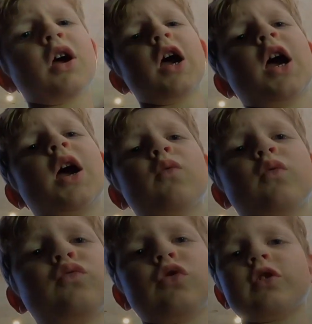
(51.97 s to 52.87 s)
Hi,
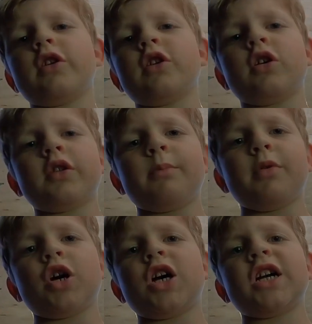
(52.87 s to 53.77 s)
we're working on the
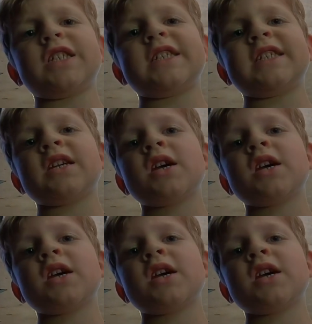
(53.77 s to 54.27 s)
bus,